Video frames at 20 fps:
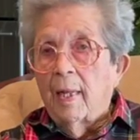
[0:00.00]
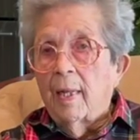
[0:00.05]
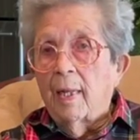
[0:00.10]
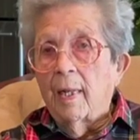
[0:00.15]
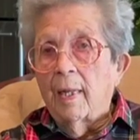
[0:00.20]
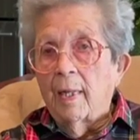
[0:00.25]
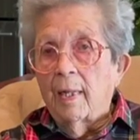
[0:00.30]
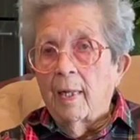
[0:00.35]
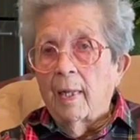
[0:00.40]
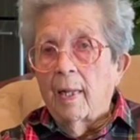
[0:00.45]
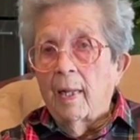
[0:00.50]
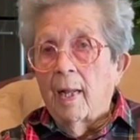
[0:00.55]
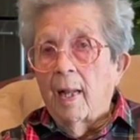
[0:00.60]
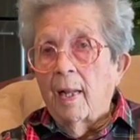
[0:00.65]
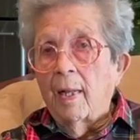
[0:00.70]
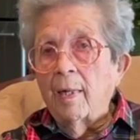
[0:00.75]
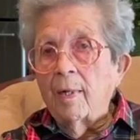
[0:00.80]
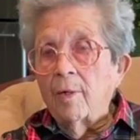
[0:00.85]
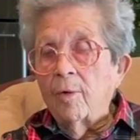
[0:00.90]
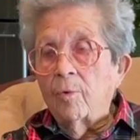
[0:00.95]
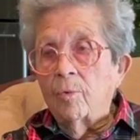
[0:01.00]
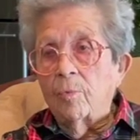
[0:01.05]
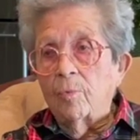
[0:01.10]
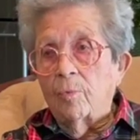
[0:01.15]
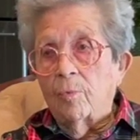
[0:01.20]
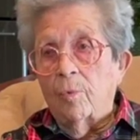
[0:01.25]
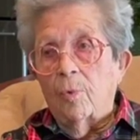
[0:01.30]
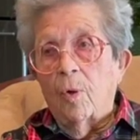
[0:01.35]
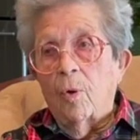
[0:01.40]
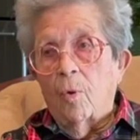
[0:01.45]
and I don't
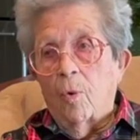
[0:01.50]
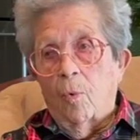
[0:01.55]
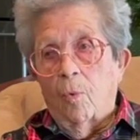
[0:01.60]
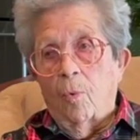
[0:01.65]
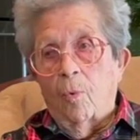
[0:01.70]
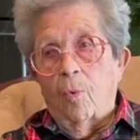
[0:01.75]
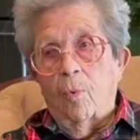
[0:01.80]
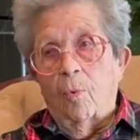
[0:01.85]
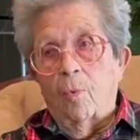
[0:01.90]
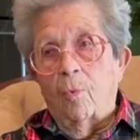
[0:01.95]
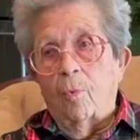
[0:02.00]
know